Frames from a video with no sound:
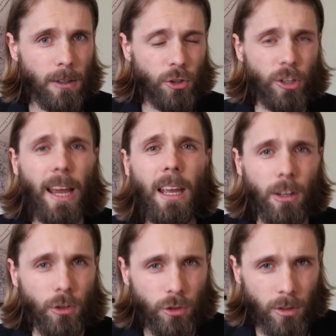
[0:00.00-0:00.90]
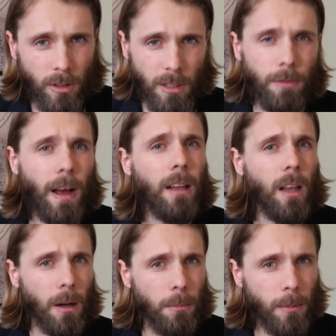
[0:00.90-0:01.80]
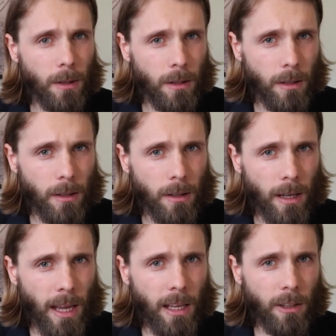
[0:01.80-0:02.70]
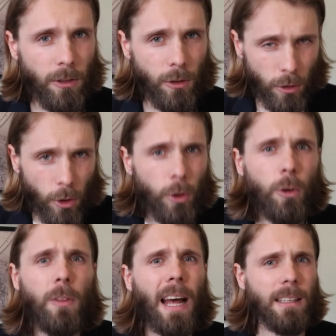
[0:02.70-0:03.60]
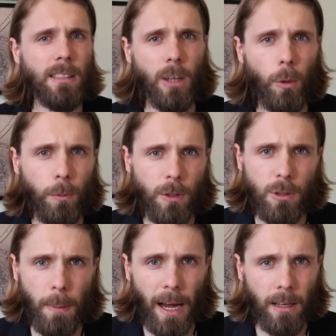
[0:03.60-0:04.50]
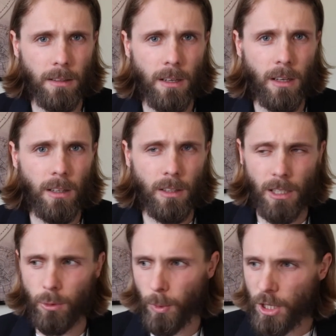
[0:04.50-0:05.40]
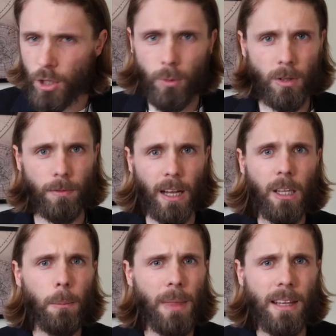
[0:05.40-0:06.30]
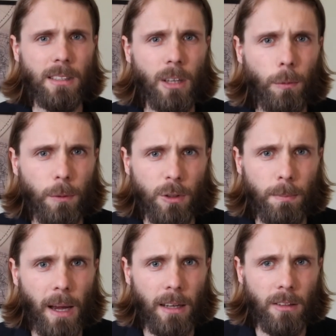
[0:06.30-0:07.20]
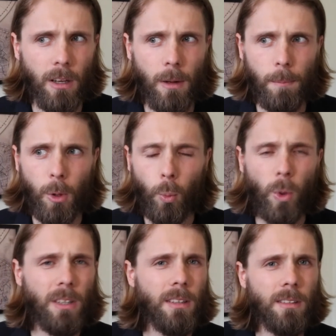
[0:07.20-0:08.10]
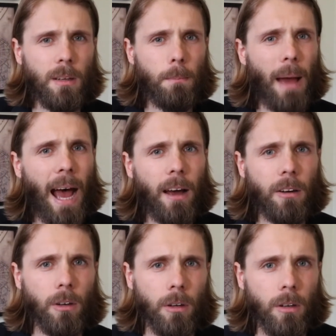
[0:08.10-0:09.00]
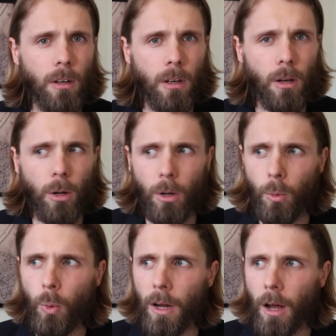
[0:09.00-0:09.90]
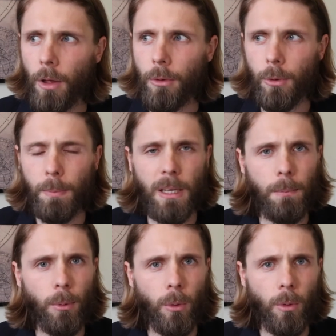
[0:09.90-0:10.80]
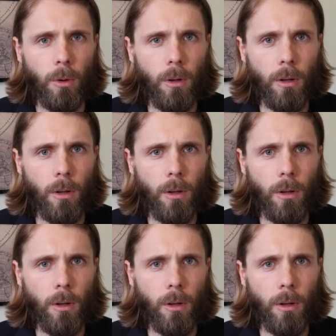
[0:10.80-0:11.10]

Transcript: change, develop, and earn that self respect. Because when you develop that self respect, what does it matter what other people